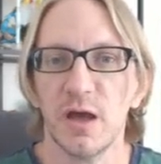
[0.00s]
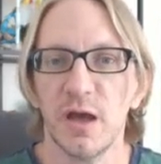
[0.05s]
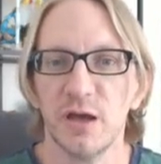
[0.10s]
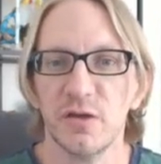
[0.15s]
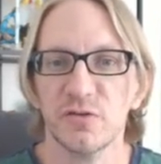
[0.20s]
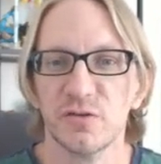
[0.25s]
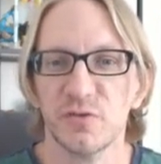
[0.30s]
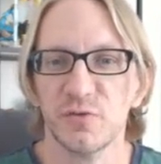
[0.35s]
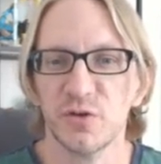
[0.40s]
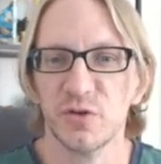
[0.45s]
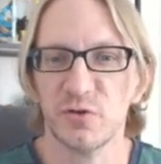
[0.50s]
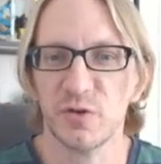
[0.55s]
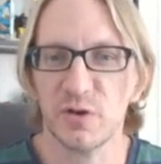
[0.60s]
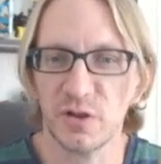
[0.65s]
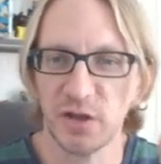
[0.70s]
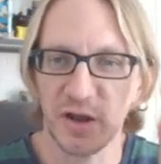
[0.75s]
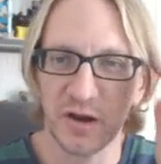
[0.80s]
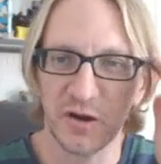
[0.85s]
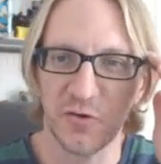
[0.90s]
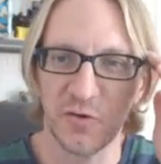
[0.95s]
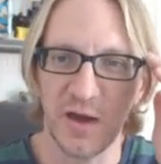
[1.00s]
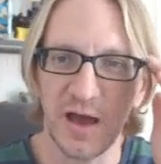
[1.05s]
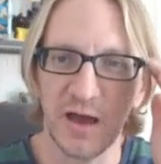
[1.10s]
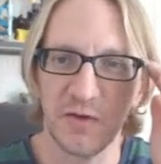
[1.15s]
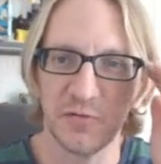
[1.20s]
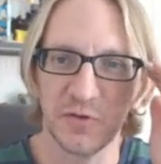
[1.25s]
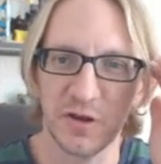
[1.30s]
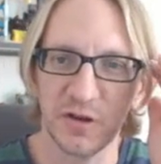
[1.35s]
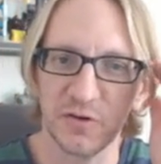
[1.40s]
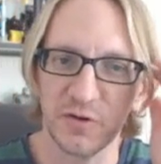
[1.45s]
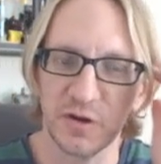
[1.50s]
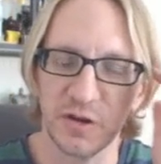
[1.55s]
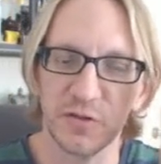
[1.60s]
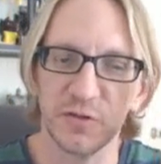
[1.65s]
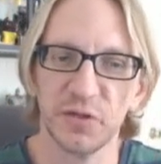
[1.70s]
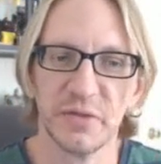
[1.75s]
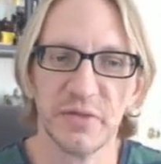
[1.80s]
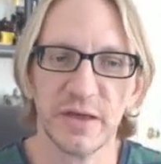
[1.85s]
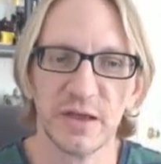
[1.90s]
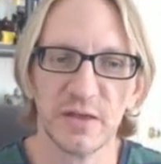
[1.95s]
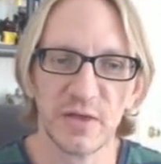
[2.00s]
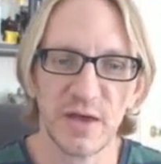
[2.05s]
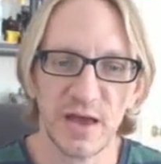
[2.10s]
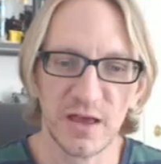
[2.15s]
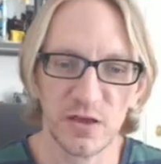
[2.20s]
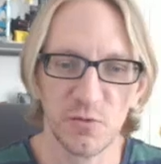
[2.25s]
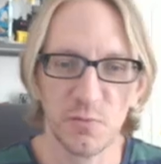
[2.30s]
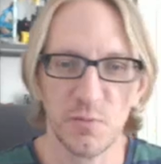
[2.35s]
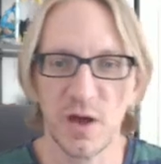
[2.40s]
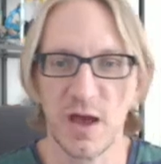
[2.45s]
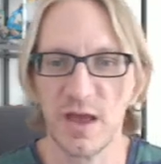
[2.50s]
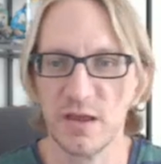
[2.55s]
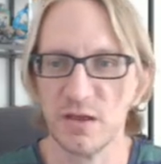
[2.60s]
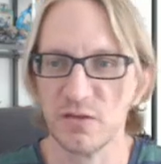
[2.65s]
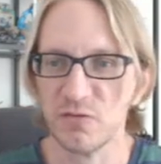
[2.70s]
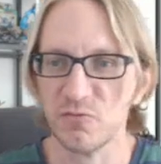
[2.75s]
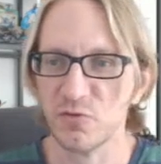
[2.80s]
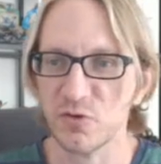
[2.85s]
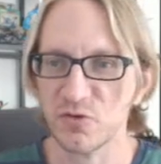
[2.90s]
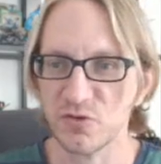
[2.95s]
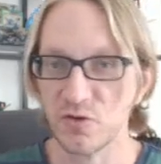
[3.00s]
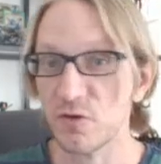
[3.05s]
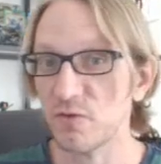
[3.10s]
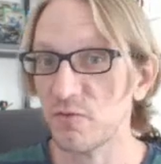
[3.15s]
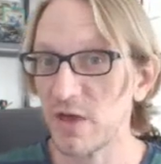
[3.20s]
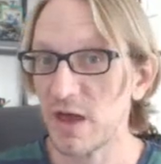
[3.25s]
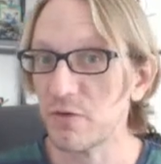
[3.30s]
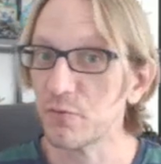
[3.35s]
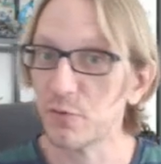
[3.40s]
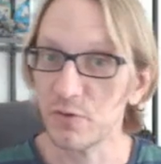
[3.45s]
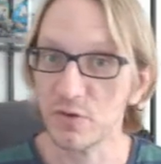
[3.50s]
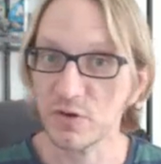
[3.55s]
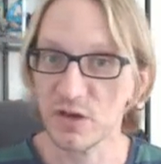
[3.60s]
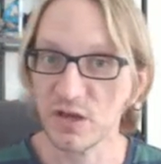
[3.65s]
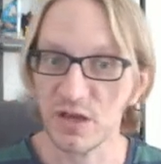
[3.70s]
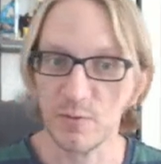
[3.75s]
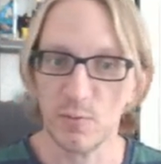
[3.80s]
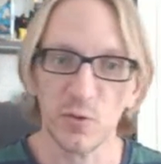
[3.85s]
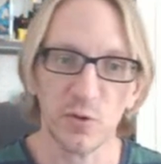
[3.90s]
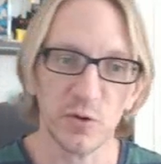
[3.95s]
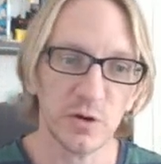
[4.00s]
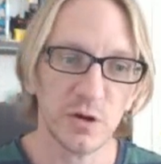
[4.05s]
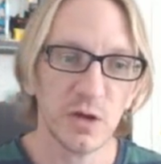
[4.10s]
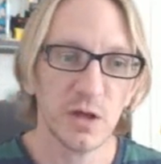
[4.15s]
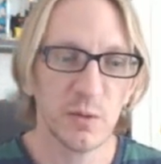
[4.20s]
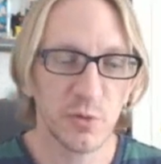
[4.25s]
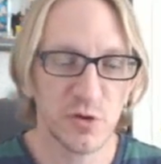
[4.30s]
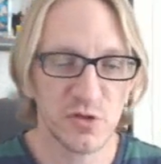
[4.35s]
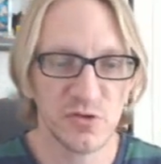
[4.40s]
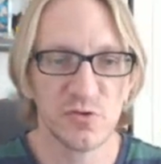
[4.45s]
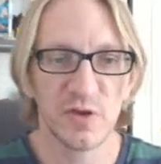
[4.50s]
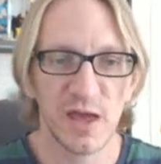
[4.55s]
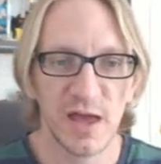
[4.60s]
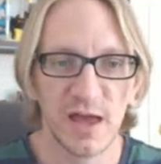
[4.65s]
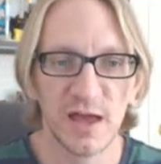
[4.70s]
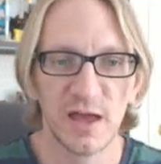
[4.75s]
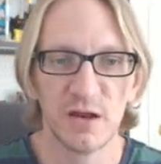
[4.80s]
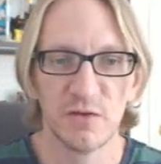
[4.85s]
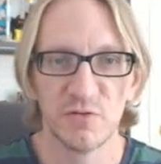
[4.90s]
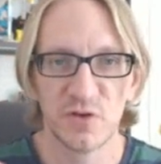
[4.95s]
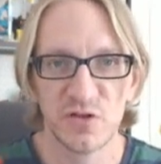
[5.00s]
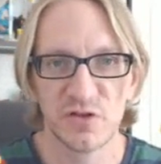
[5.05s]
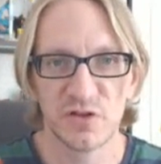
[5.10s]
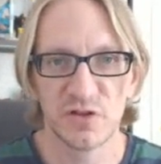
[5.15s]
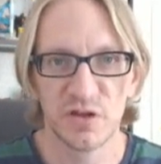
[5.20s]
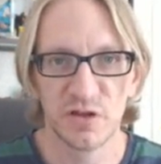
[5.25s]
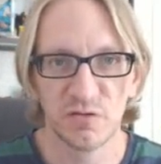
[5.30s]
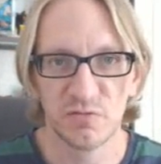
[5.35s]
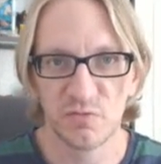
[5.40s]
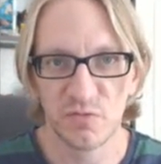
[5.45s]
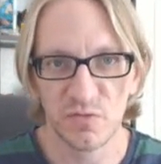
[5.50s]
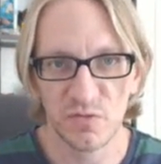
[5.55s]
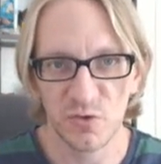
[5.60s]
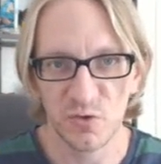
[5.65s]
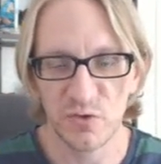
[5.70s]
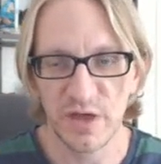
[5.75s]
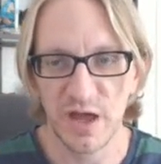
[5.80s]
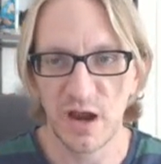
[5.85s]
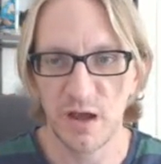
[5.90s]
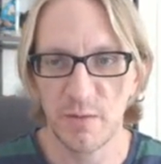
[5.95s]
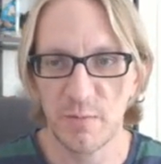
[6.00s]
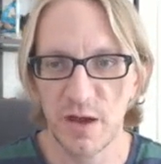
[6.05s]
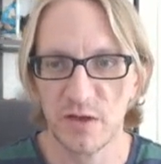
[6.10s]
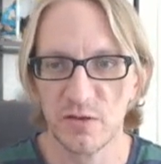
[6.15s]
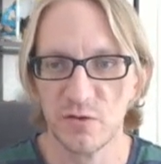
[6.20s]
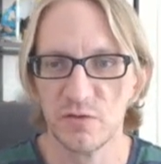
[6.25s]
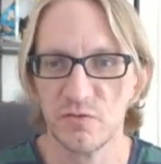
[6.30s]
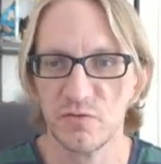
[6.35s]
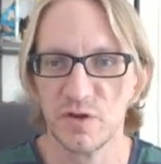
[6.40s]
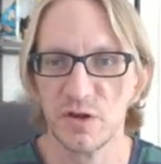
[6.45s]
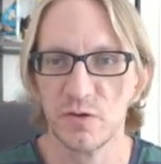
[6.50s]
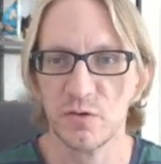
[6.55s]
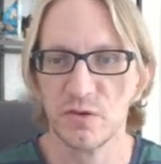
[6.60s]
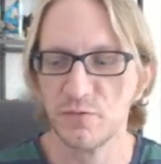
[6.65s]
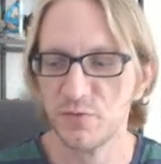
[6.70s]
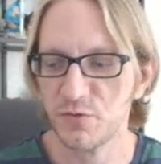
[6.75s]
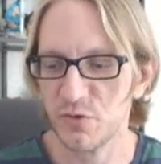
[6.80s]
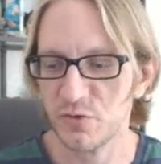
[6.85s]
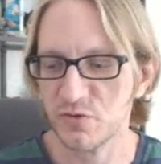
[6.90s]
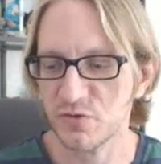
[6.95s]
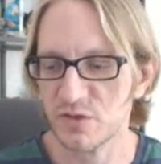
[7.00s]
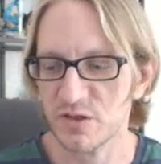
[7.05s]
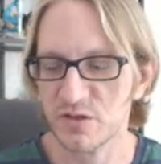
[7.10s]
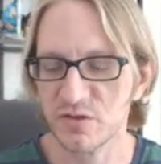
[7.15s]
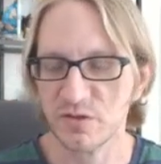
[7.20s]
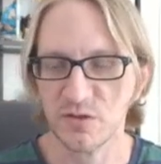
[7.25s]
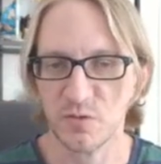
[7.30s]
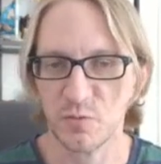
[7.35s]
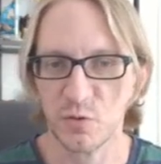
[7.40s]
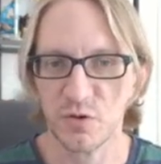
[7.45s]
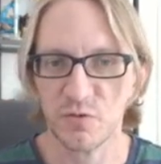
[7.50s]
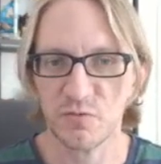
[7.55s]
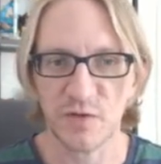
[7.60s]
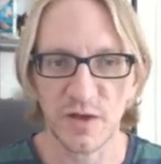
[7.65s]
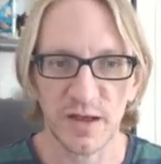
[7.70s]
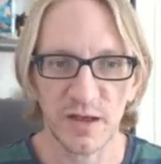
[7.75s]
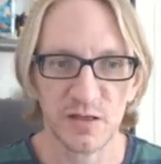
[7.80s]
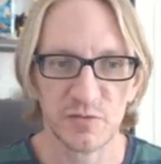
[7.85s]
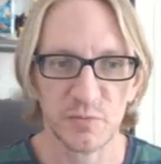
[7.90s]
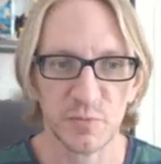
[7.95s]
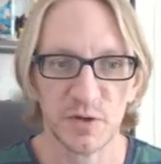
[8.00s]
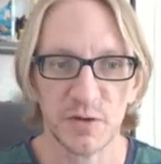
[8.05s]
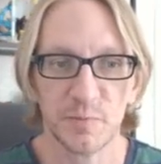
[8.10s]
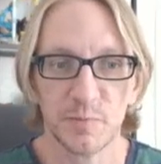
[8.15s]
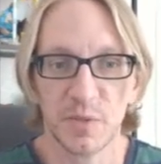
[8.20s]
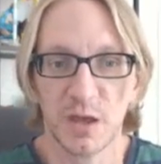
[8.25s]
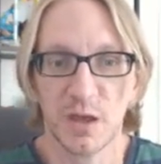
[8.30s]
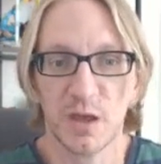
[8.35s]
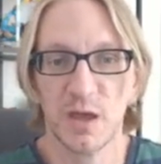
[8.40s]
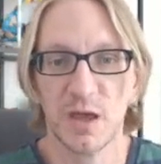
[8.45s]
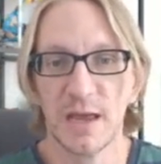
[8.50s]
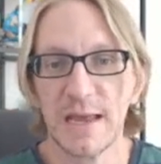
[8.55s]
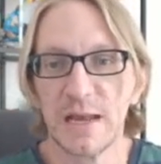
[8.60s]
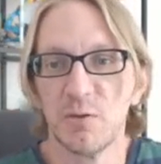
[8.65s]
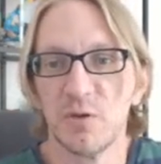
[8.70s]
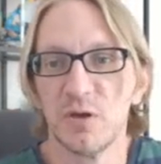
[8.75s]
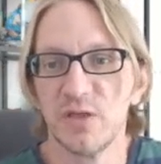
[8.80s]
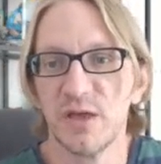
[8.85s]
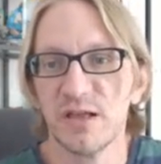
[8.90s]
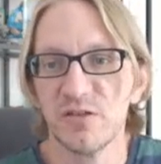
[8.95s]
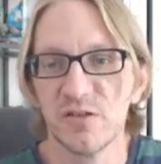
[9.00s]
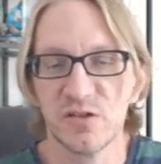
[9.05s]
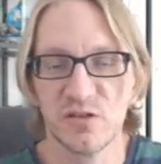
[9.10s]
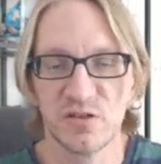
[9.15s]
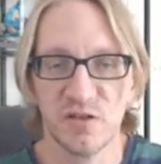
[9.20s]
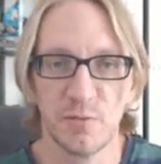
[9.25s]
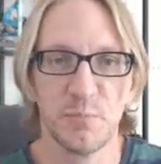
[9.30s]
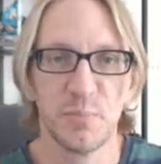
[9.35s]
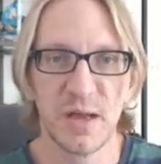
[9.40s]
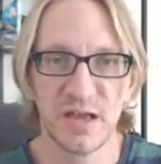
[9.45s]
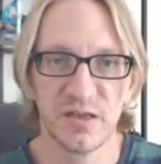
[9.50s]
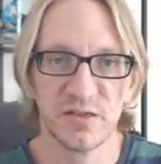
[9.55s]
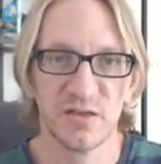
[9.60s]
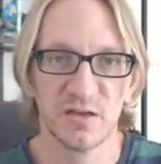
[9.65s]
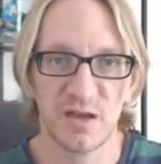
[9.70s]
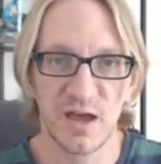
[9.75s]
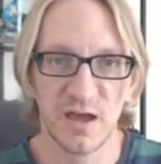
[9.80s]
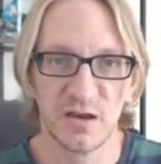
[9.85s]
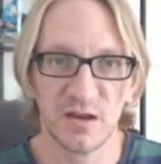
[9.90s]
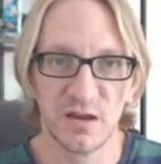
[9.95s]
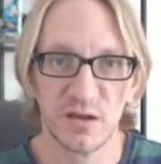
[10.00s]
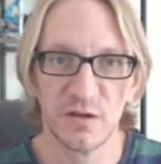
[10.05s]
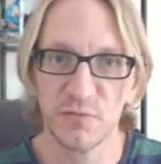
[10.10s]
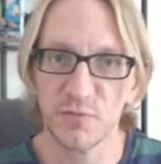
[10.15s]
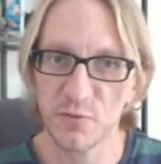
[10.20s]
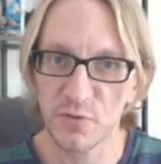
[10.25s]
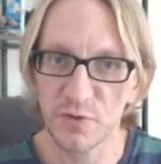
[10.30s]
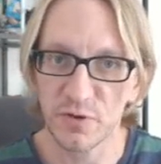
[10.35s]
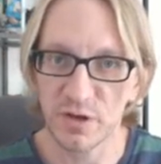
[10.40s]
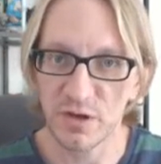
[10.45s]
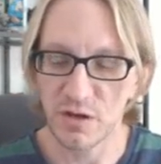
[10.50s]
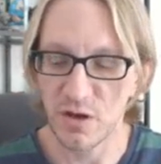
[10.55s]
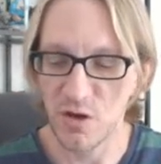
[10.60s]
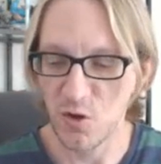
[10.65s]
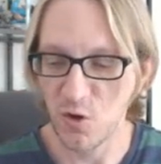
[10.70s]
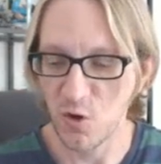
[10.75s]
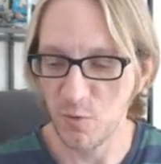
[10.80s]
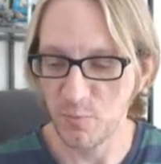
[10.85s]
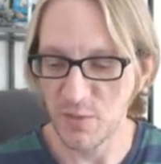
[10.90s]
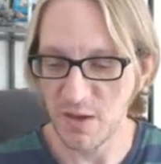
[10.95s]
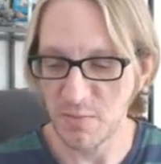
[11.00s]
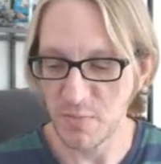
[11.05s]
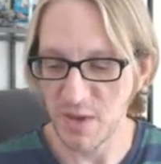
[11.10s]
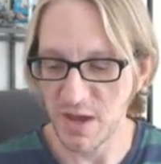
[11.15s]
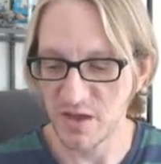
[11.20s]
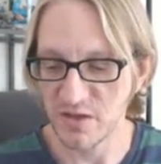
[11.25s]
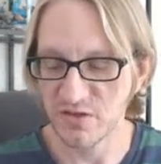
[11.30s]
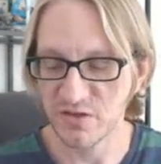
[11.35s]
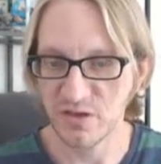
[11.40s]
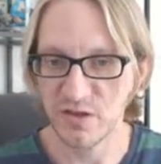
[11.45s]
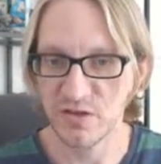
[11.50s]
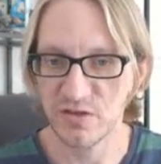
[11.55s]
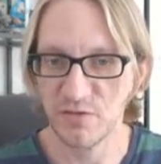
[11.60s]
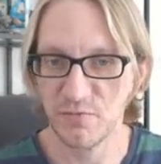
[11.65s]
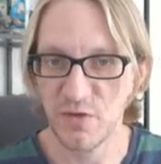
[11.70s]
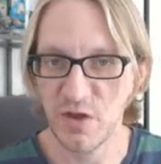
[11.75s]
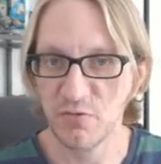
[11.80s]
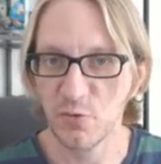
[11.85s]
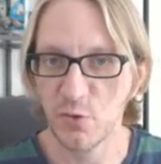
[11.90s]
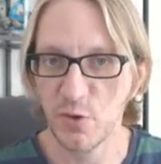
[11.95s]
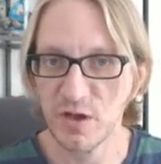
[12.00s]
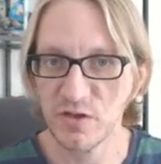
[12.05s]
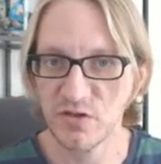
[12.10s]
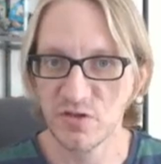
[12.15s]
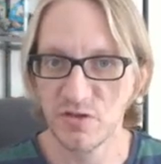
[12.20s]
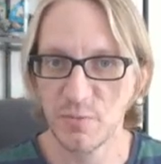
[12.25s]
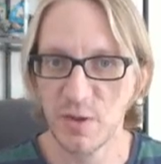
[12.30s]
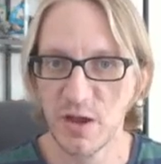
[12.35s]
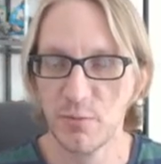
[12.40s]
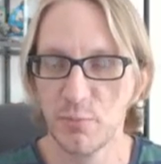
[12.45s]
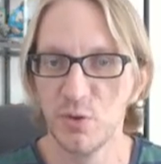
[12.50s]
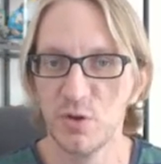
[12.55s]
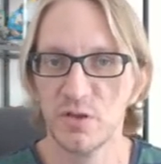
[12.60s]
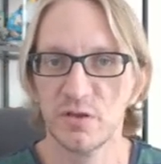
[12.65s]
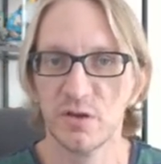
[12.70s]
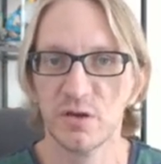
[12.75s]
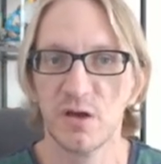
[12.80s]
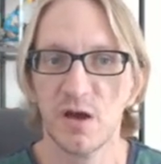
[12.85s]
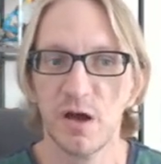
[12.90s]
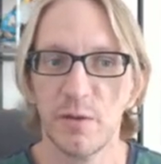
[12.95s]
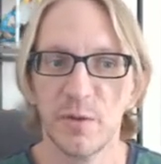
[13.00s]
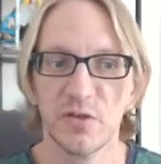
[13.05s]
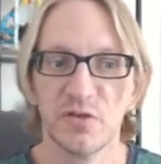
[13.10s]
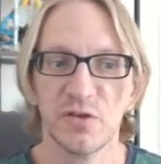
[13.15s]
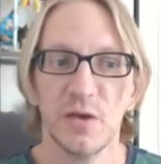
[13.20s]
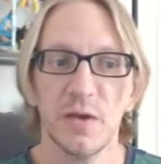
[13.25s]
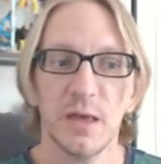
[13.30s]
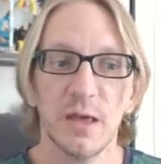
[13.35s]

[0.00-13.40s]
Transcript: So if you're doing a lot of crafting or anything like that, you might reserve that for your keyboard. But you can eventually do that. I might do a video in the future that's a little more advanced. But anyway, that's just a basic idea for you. I hope that makes sense. If you have questions about it, put it in the comments.